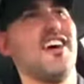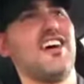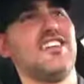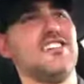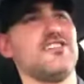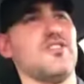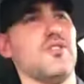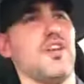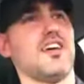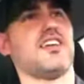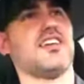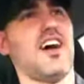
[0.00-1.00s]
I just don't
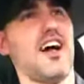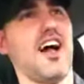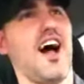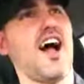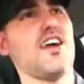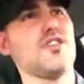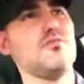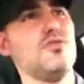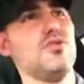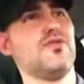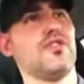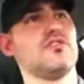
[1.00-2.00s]
like it. I hired
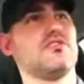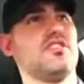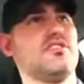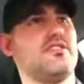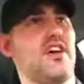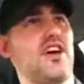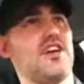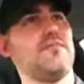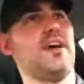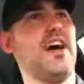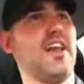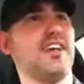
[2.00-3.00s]
movers this
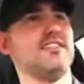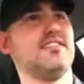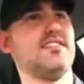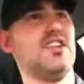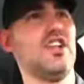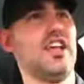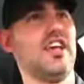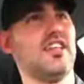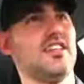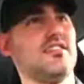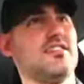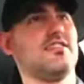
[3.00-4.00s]
time and I still hate
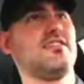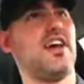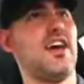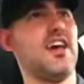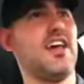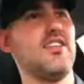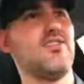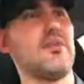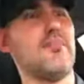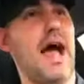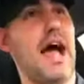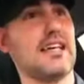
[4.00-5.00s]
it. I hate
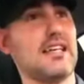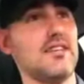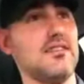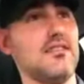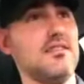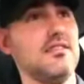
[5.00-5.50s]
the packing.